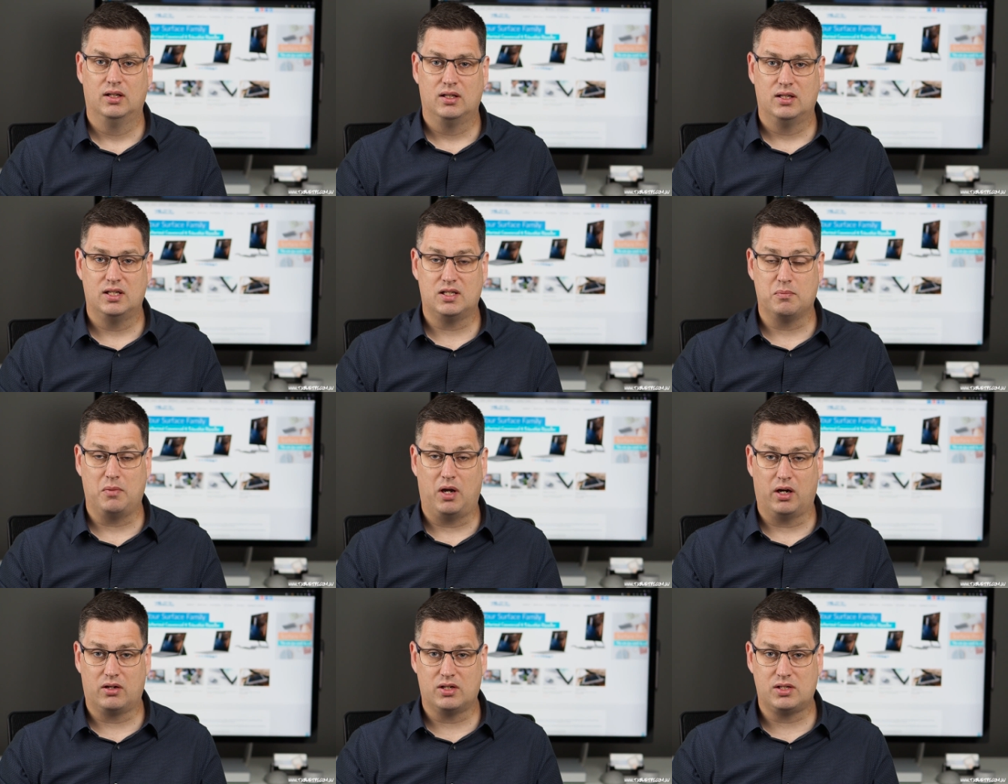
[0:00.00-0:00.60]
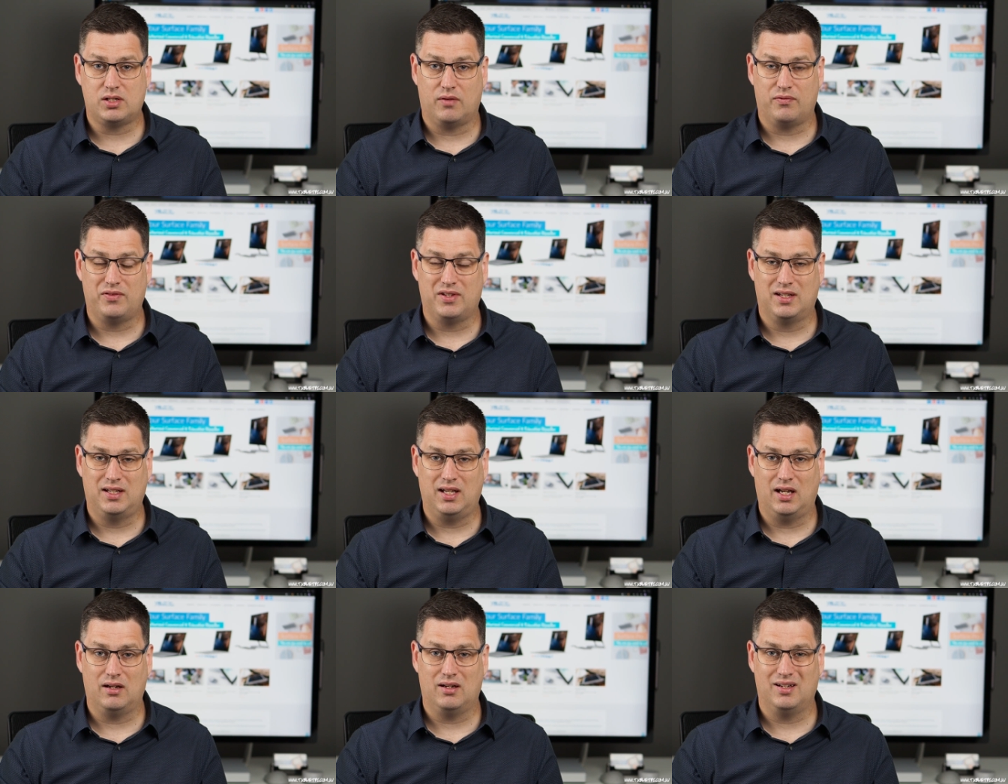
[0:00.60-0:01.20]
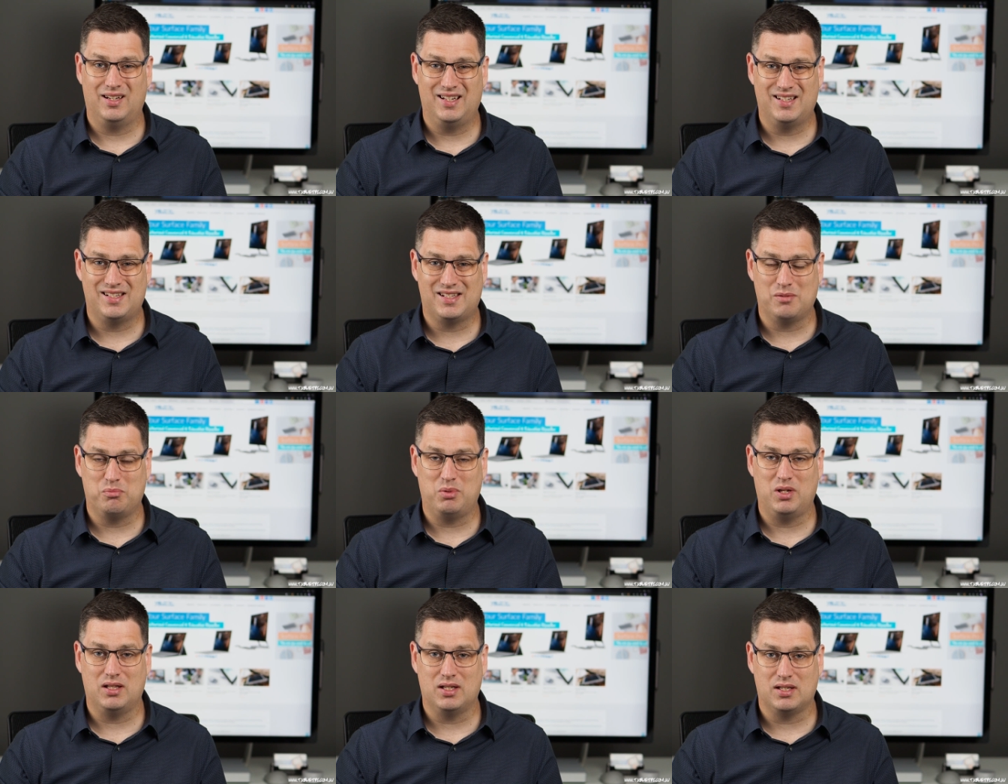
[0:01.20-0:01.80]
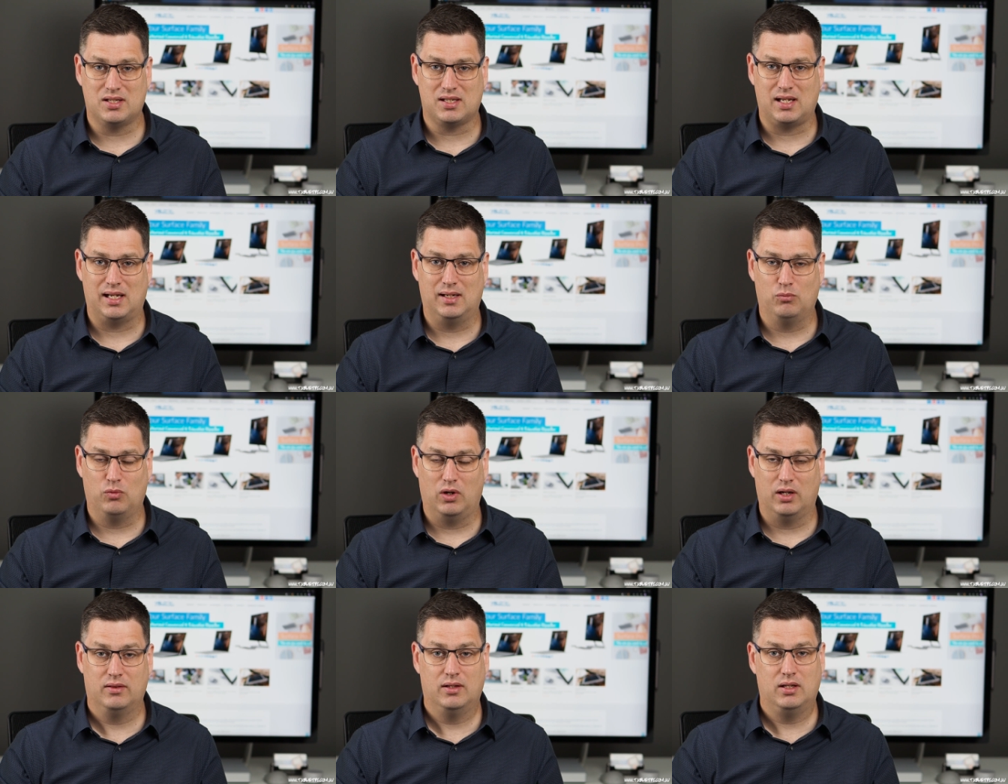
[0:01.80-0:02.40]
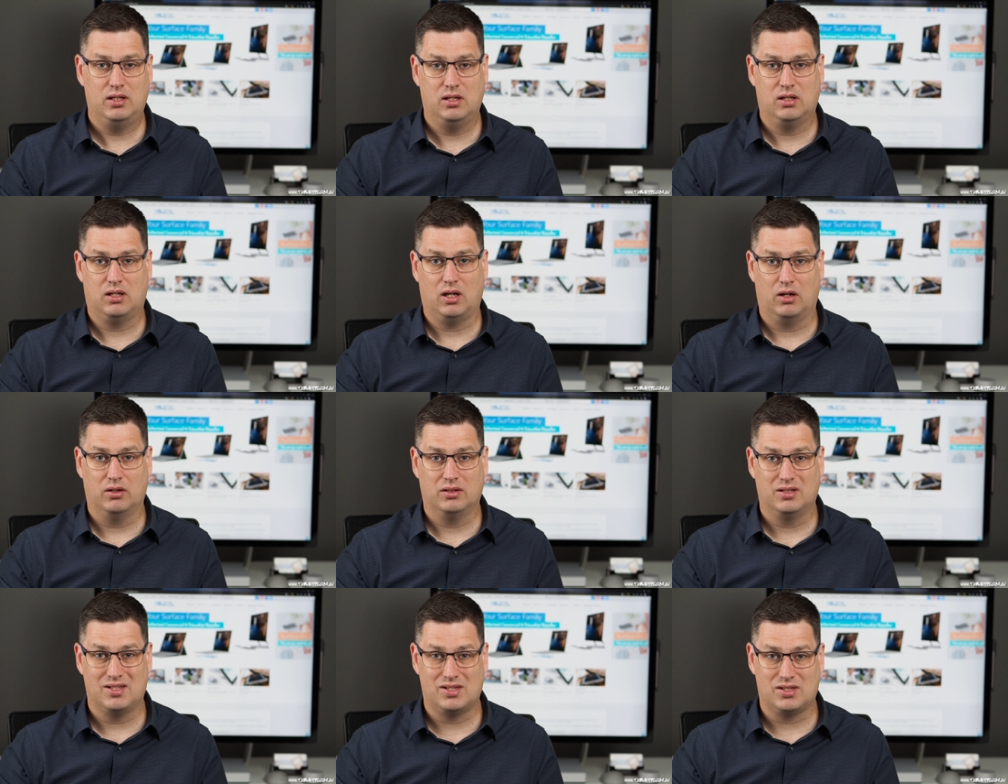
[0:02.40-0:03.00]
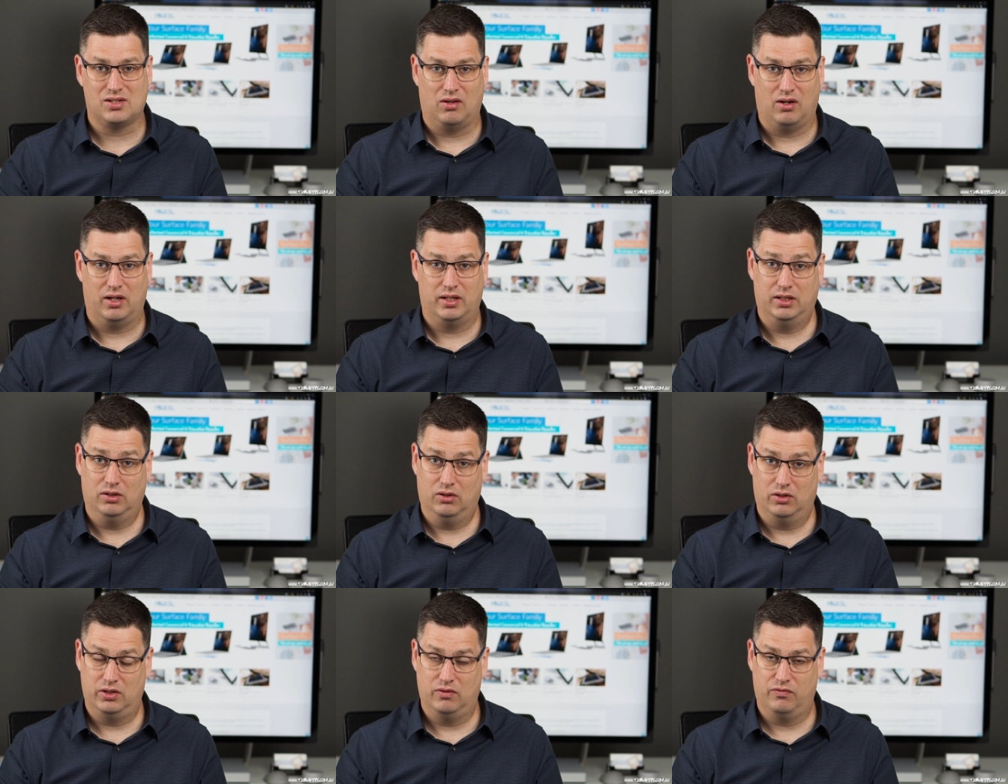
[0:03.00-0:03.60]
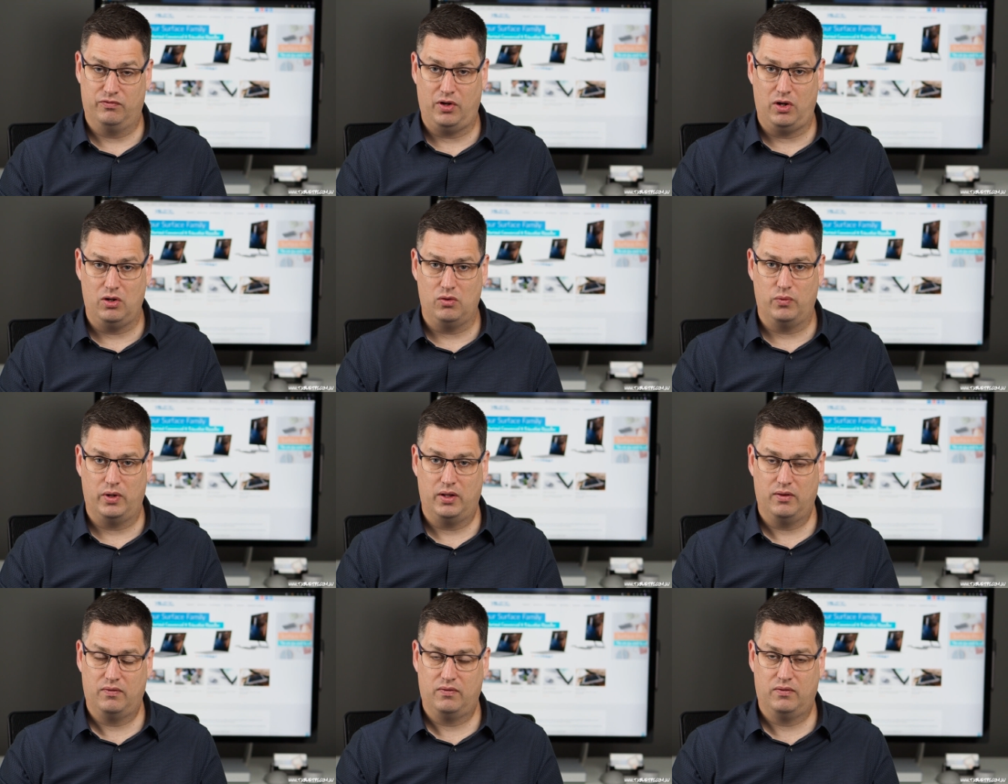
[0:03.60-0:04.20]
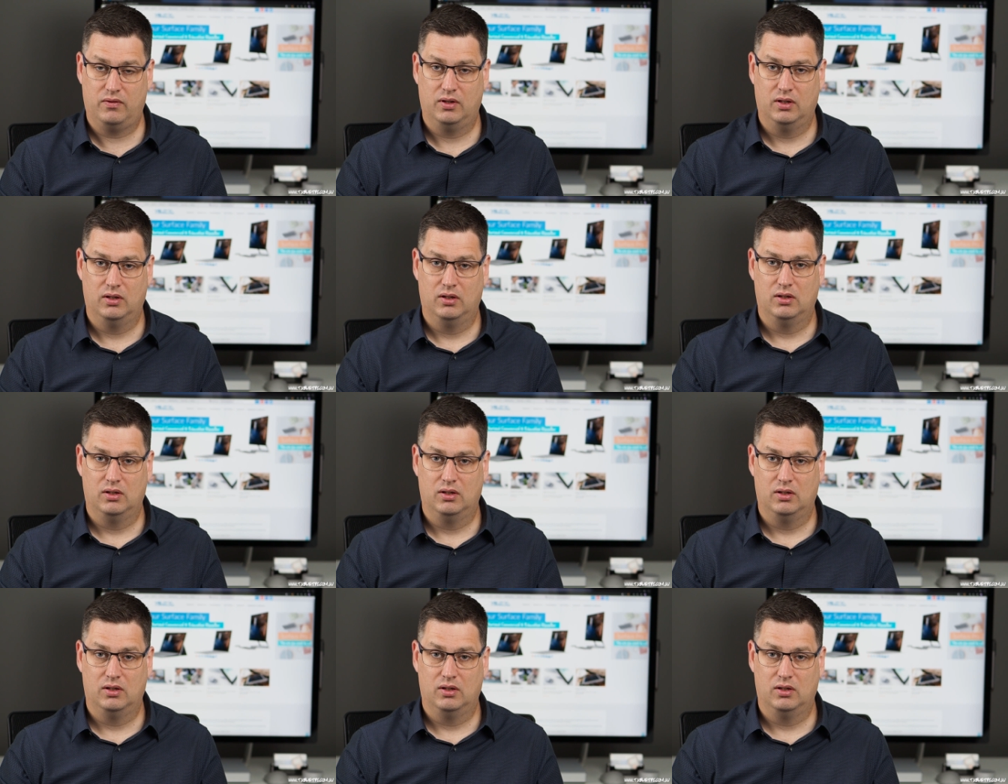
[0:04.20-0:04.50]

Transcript: This Microsoft account needs to be the same one that you're going to sign in on your phone with,